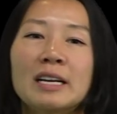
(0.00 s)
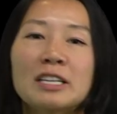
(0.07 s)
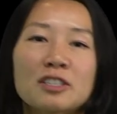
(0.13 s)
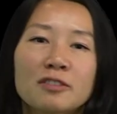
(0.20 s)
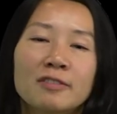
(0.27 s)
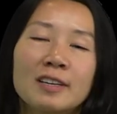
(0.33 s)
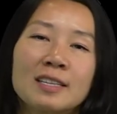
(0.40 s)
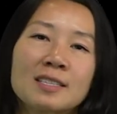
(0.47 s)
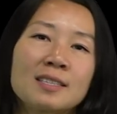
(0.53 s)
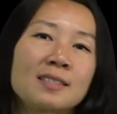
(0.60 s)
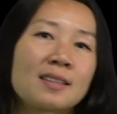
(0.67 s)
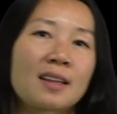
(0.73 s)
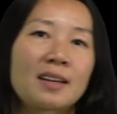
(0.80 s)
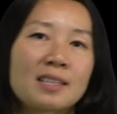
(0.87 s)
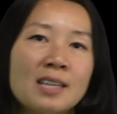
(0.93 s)
interfaces
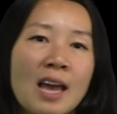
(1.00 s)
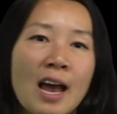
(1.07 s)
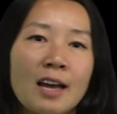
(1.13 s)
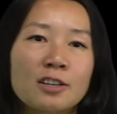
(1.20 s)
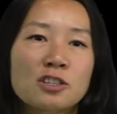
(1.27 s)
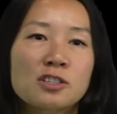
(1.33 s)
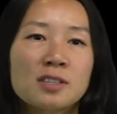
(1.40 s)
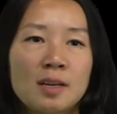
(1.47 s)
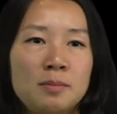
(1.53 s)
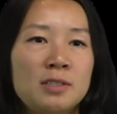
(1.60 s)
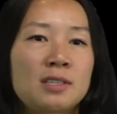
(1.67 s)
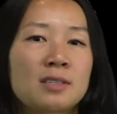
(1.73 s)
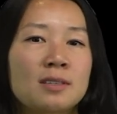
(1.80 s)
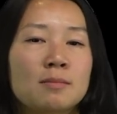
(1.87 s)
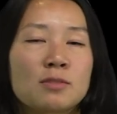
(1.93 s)
that attach
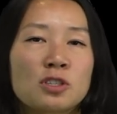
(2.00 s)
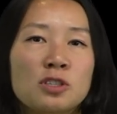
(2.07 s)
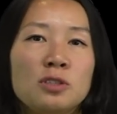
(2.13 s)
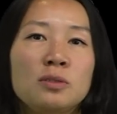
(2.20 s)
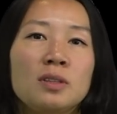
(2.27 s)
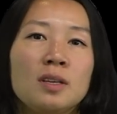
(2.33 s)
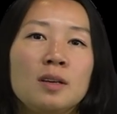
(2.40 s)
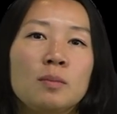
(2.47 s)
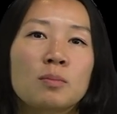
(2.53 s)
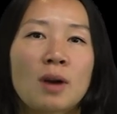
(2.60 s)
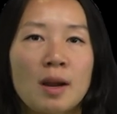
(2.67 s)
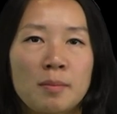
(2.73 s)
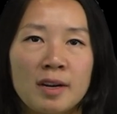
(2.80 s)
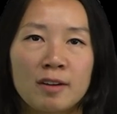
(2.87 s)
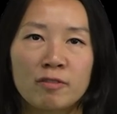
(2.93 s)
subsystems to the
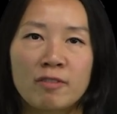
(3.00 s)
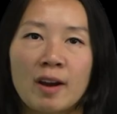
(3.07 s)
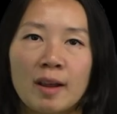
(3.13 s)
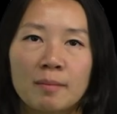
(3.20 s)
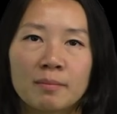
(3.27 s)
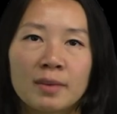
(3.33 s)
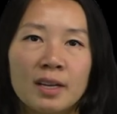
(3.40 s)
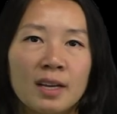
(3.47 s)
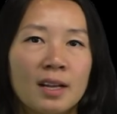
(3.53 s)
primary frame,